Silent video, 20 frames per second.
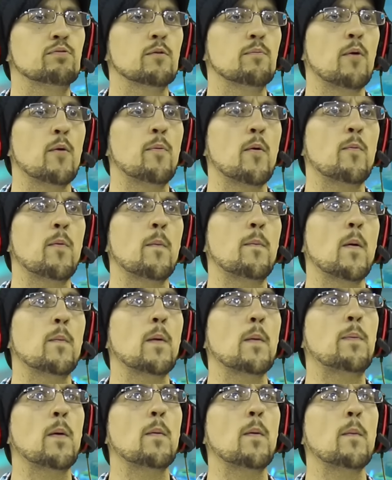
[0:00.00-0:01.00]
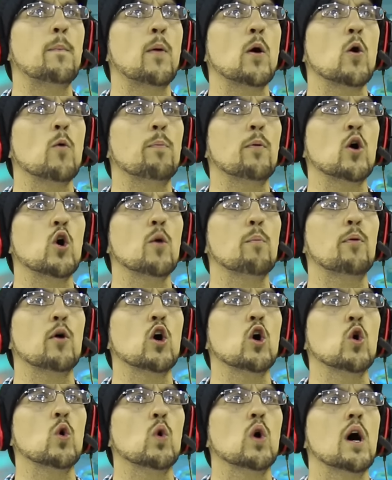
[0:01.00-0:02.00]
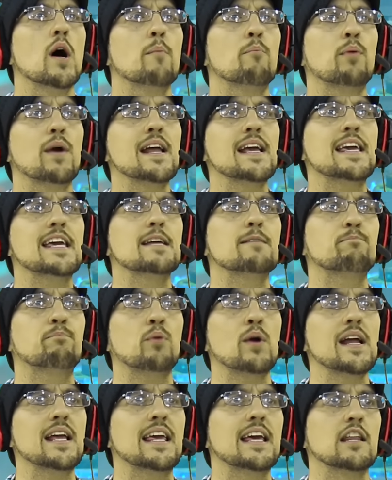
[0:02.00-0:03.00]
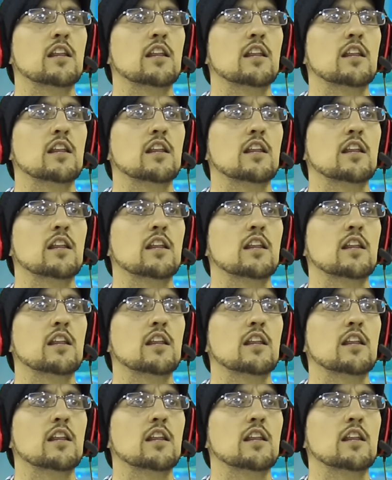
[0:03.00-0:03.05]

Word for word: pull, pull, pull, pull, pull, pull, pull, pull, pull. Break it, break